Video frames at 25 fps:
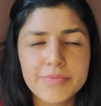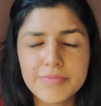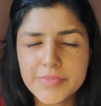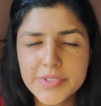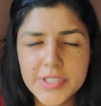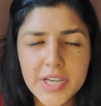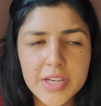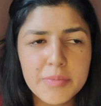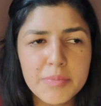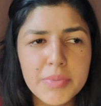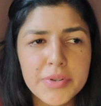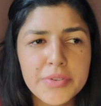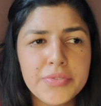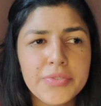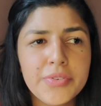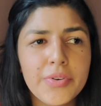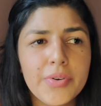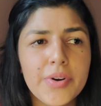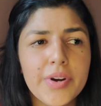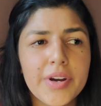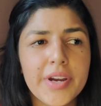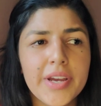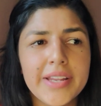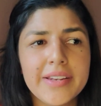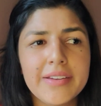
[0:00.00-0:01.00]
done
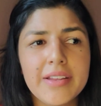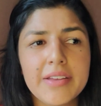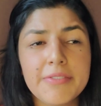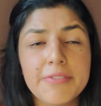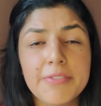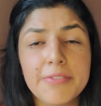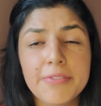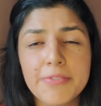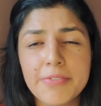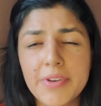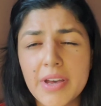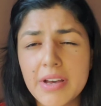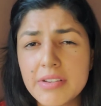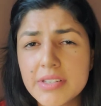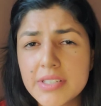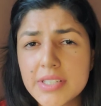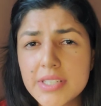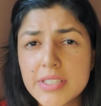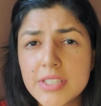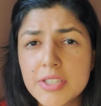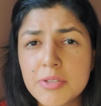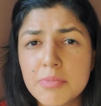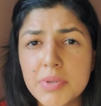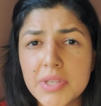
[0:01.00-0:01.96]
before, and I've found it to